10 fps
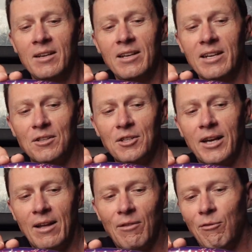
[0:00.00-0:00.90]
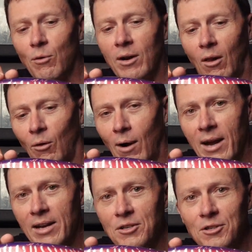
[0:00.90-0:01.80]
You can check out the full color
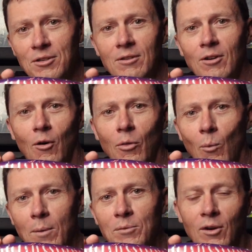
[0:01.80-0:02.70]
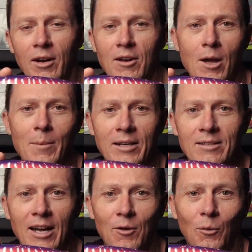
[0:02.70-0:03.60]
range on the website at
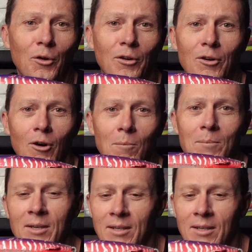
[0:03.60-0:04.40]
nomadtackle.com.